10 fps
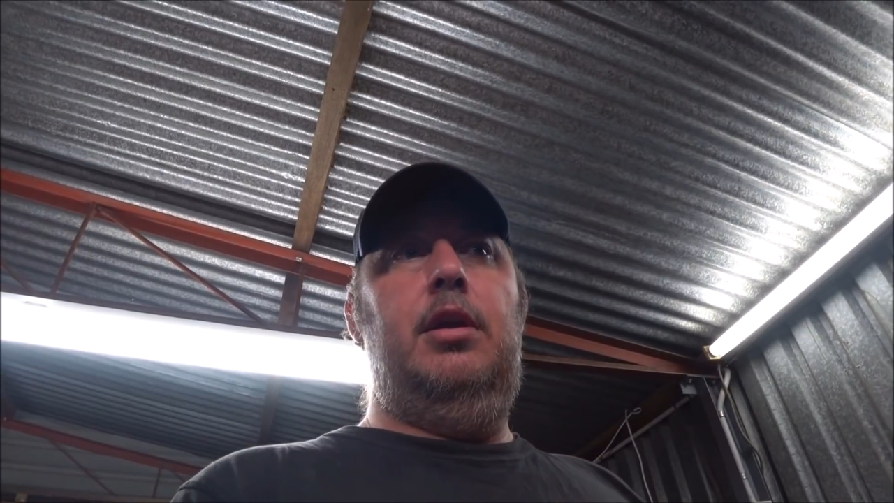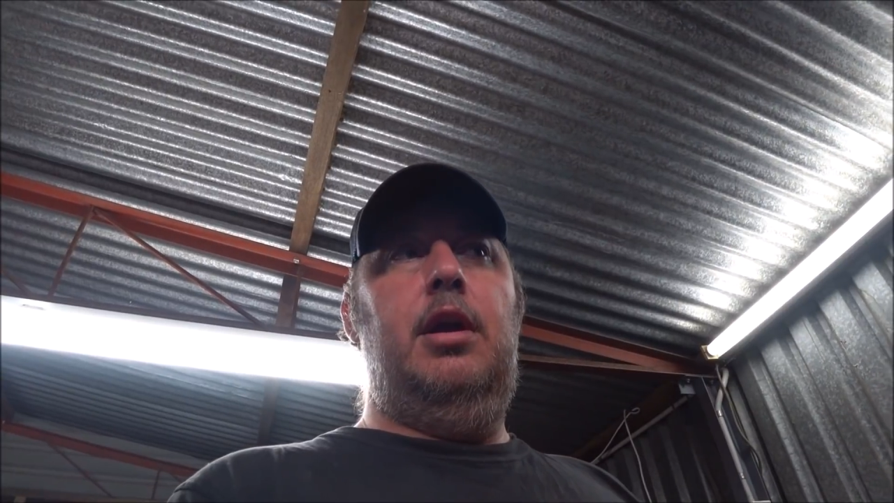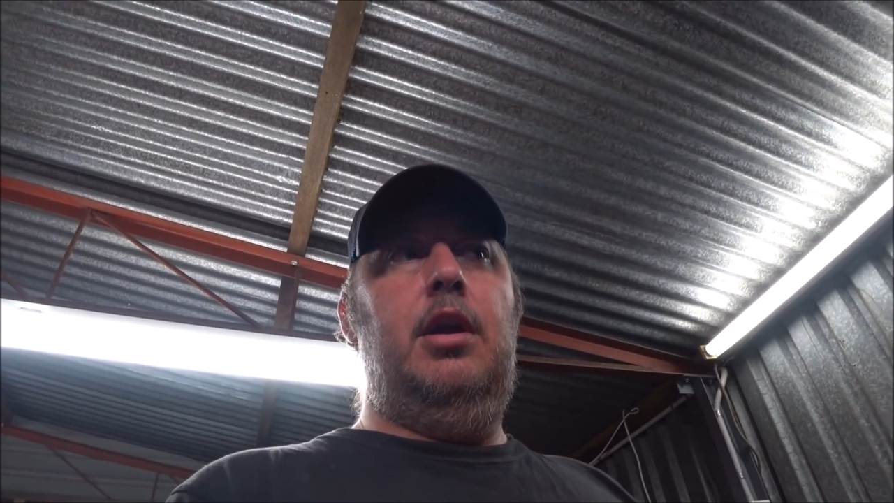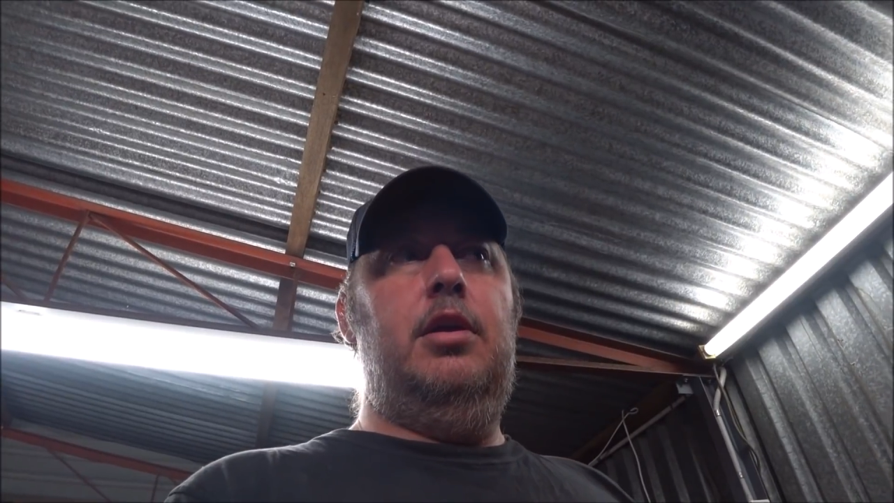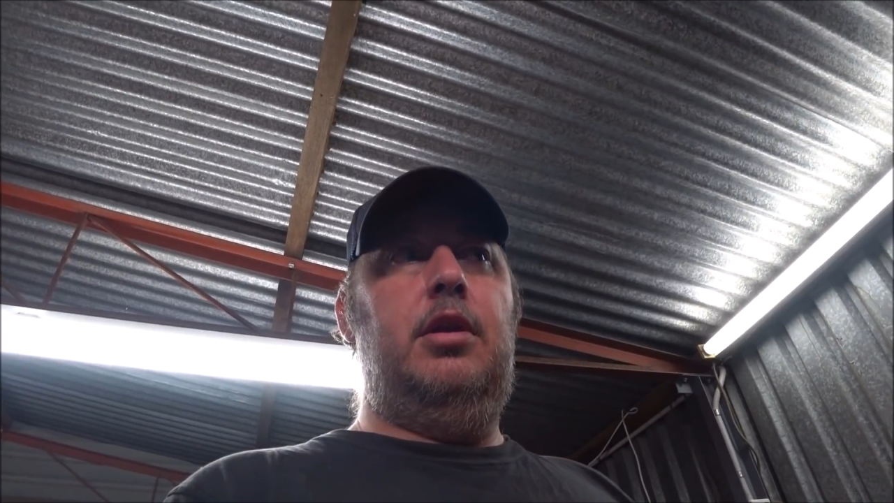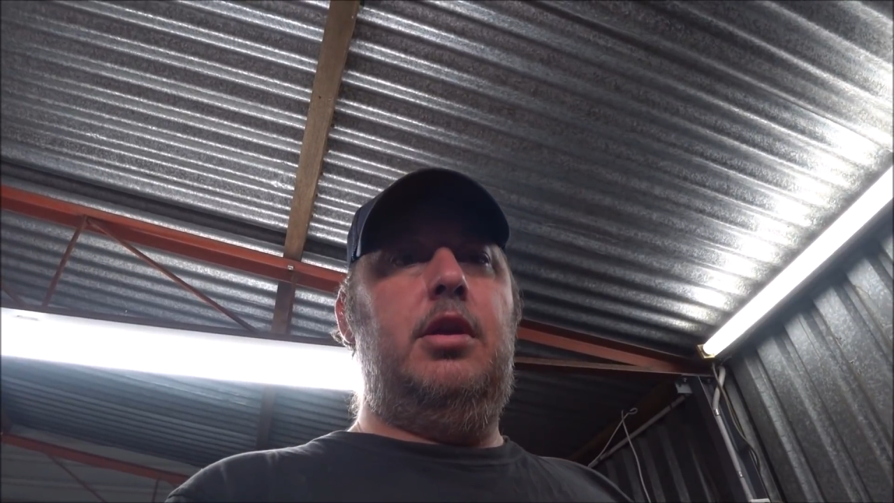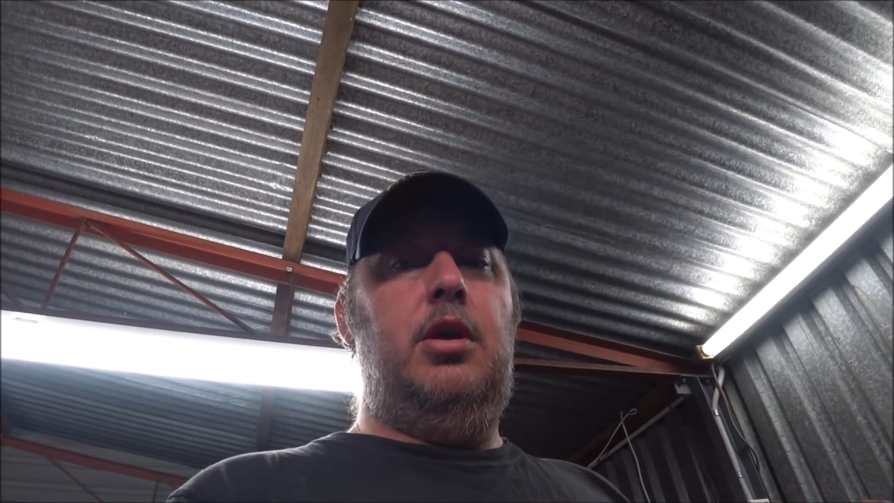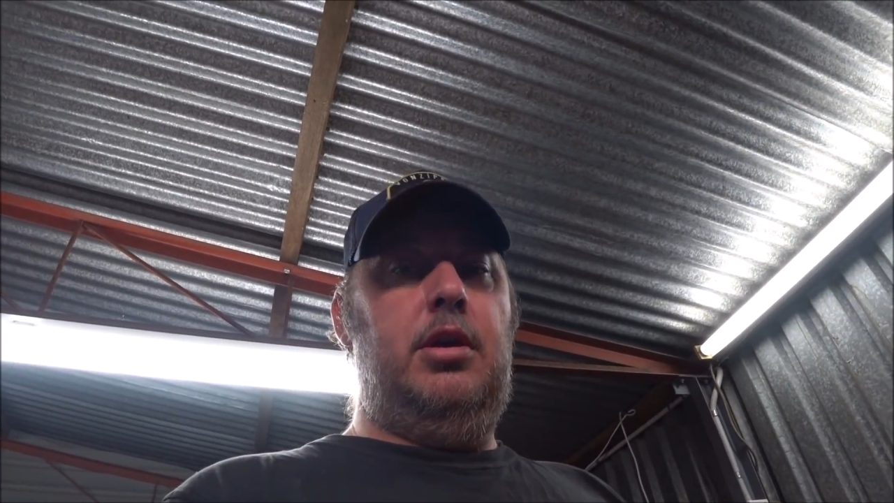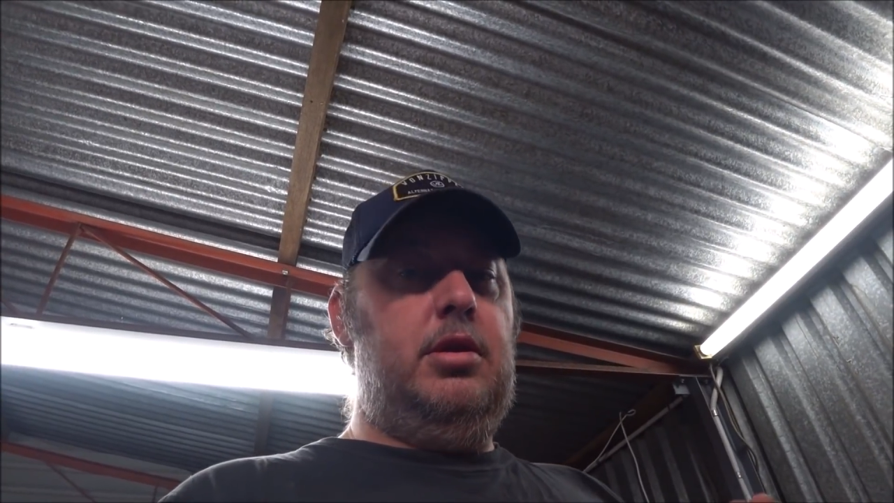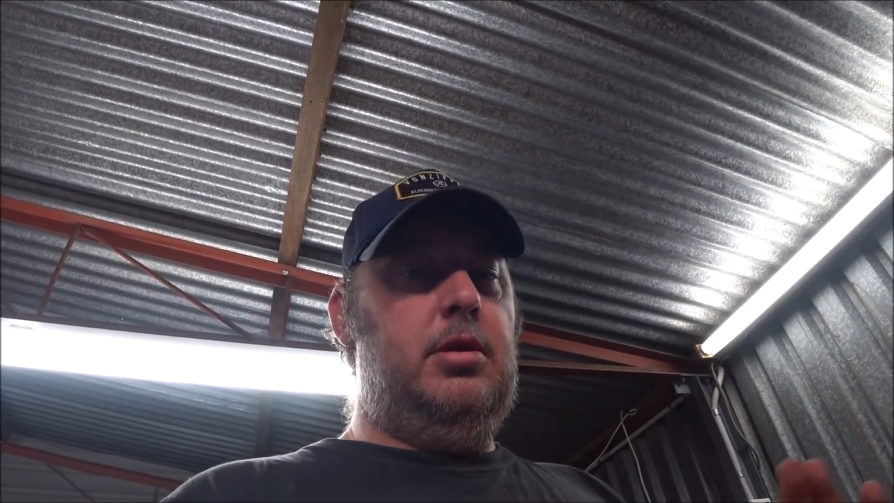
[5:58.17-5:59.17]
and I
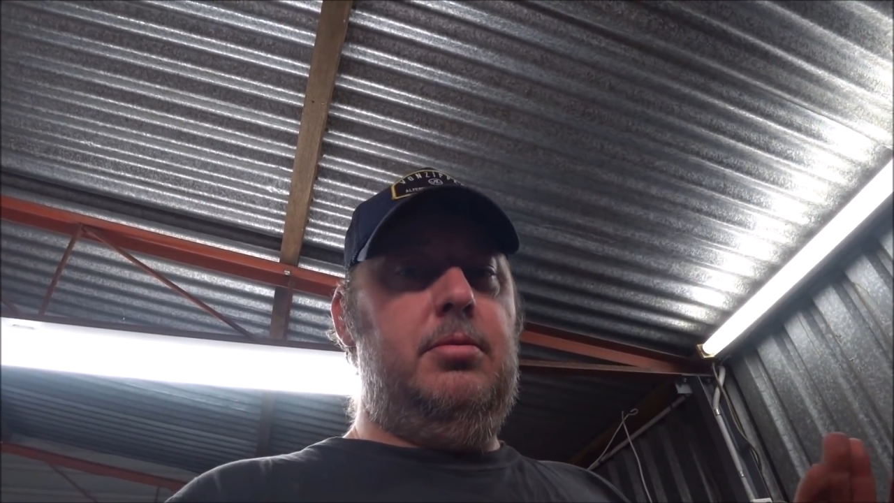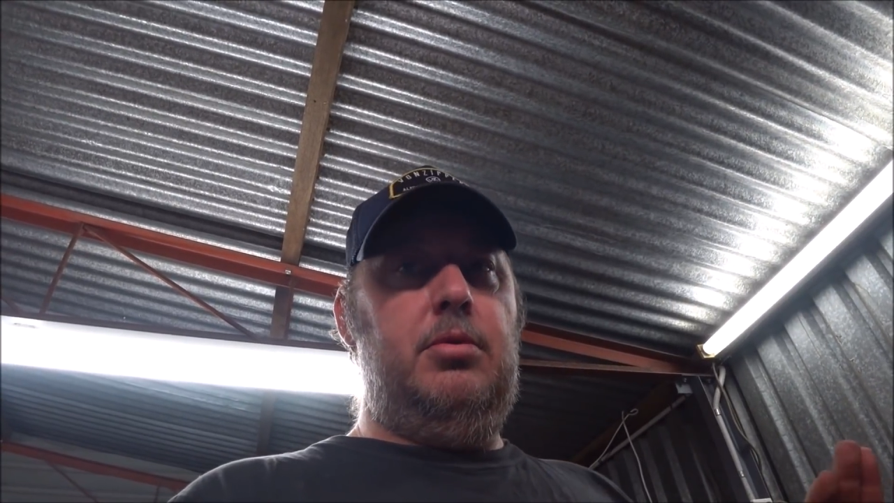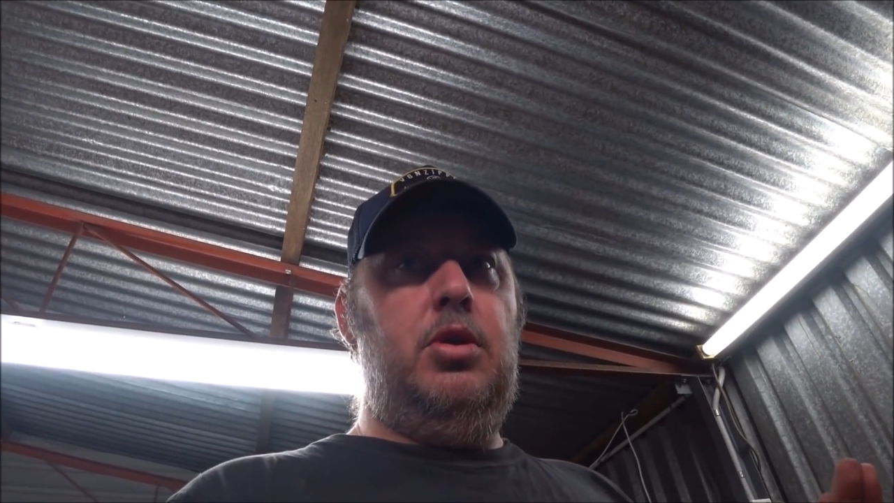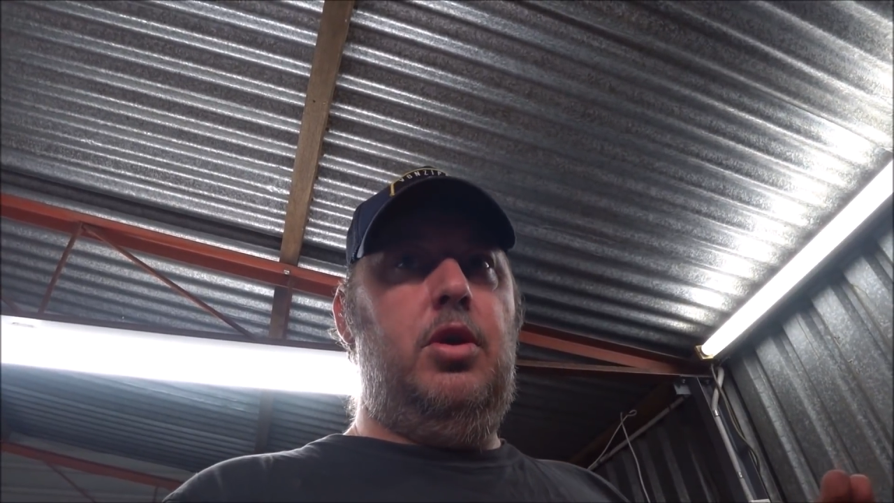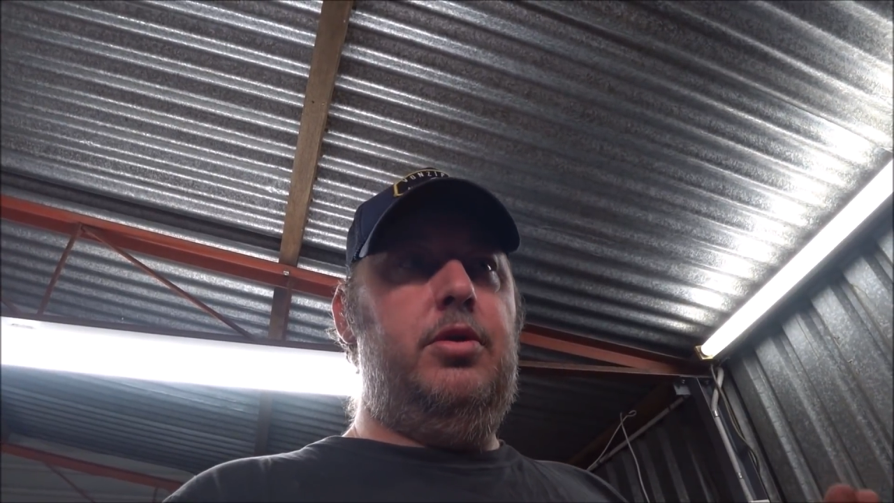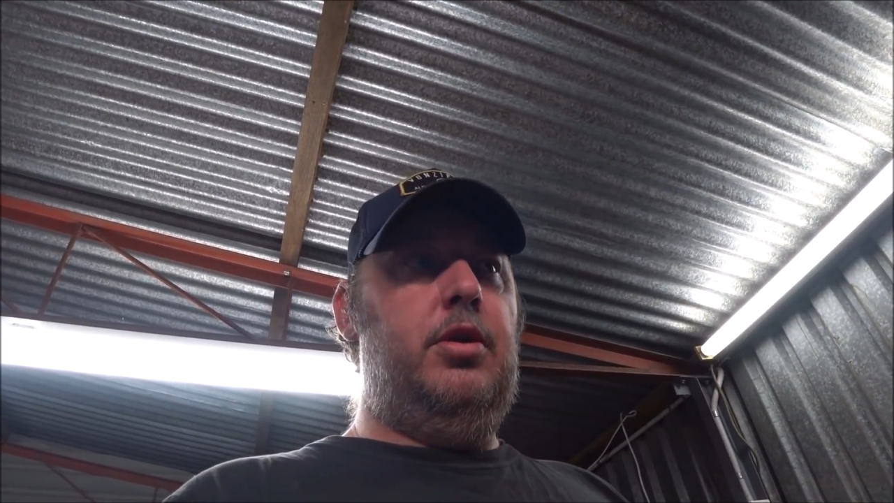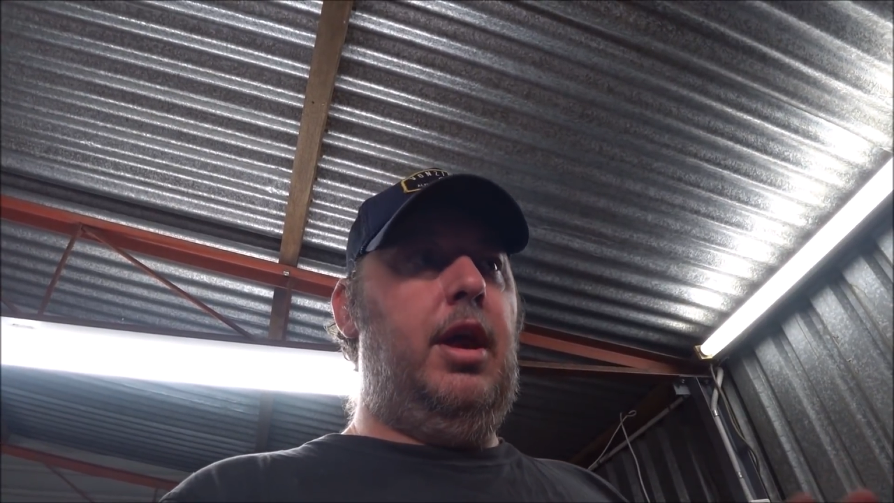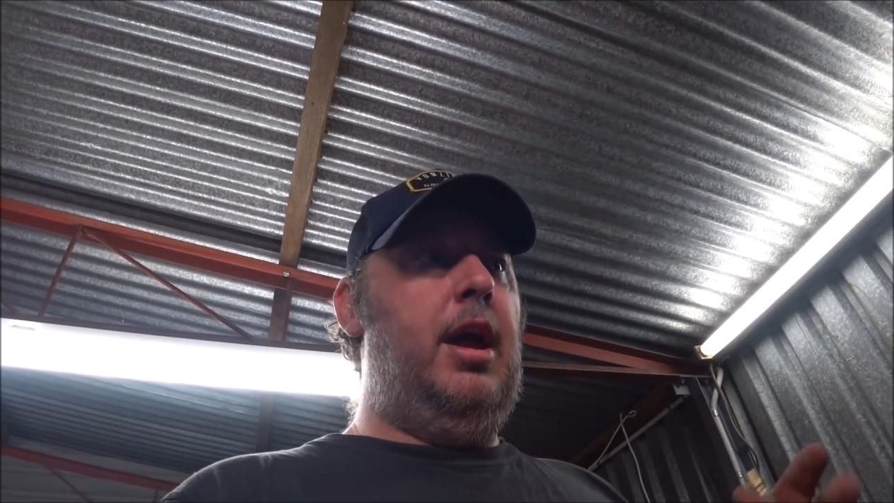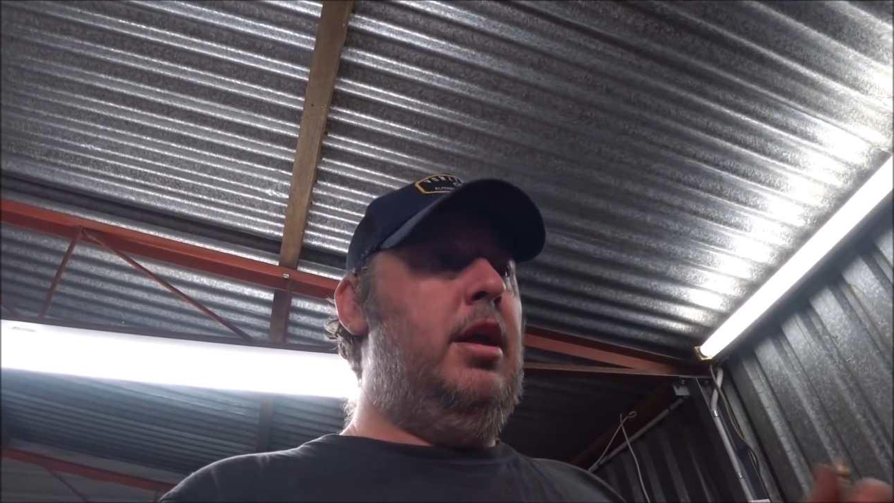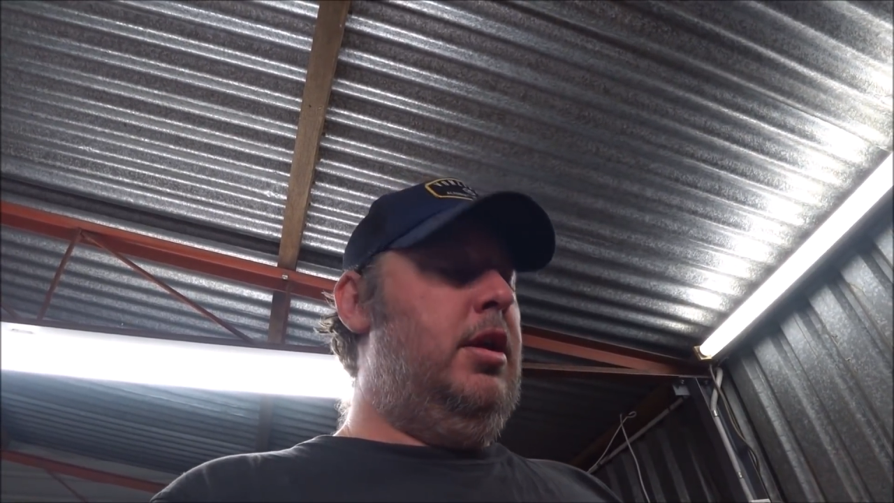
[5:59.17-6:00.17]
decided to not do
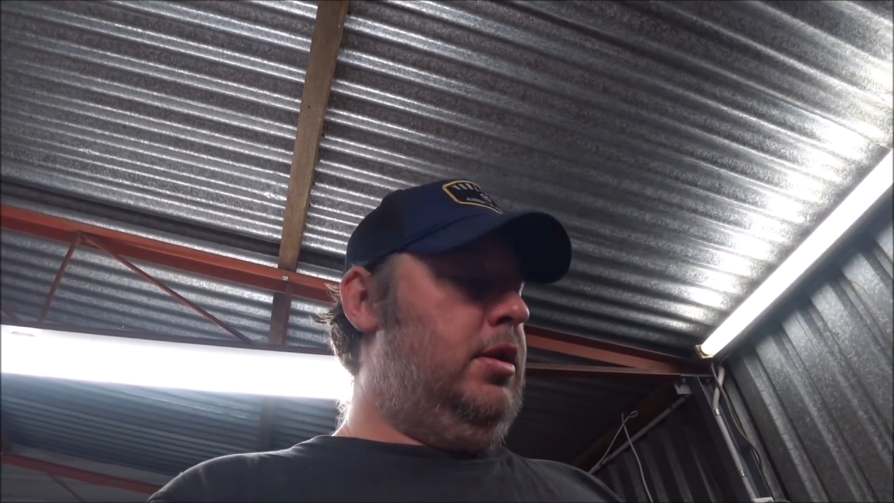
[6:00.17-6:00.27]
that.